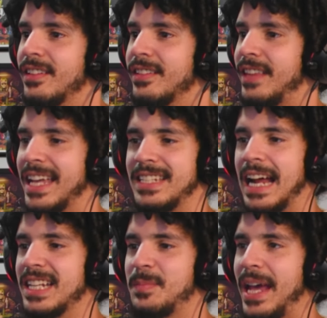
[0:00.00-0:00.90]
That's
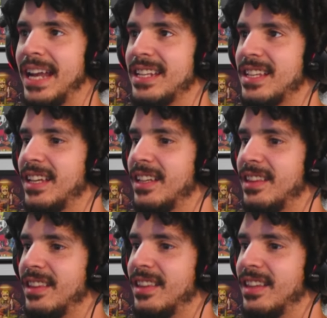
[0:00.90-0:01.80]
not as bad as
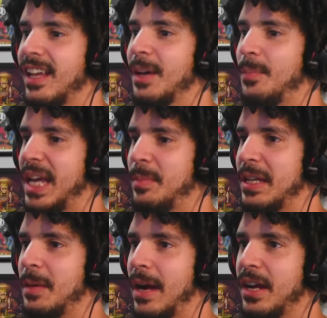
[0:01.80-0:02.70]
a baby
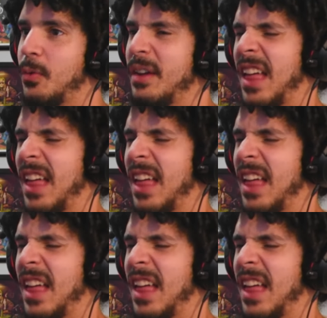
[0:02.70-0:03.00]
in a microwave.